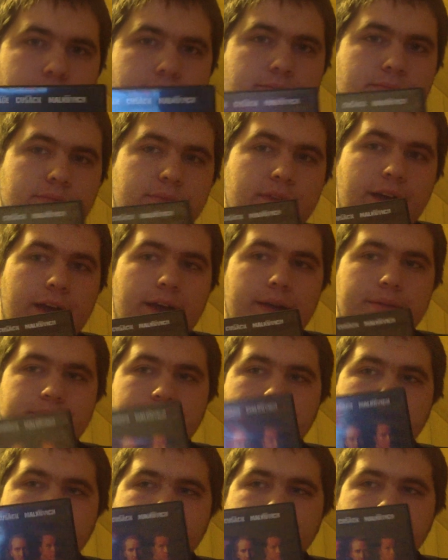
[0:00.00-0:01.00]
that
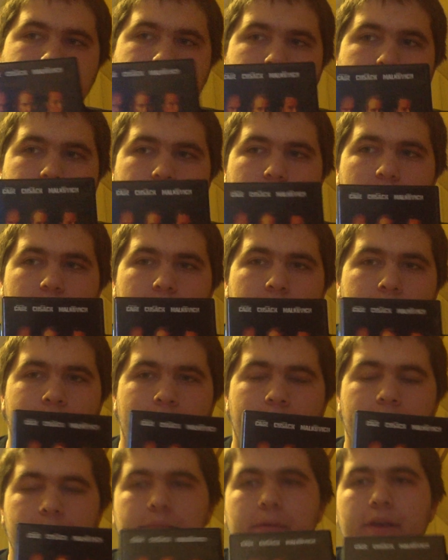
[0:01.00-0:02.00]

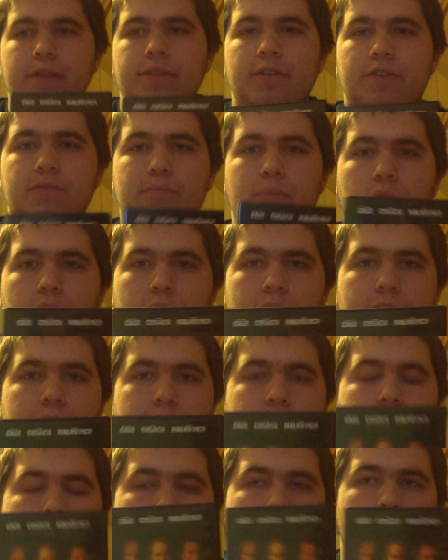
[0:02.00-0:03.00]
had made this
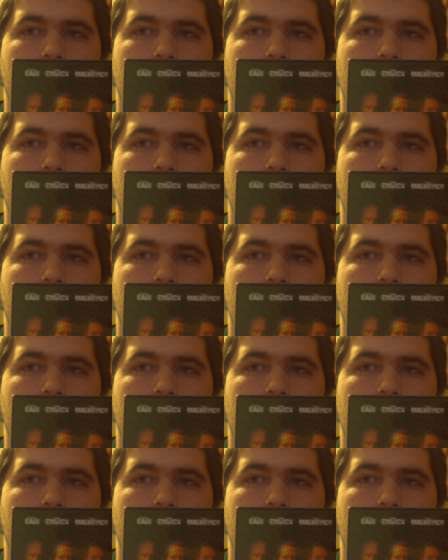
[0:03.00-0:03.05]
plane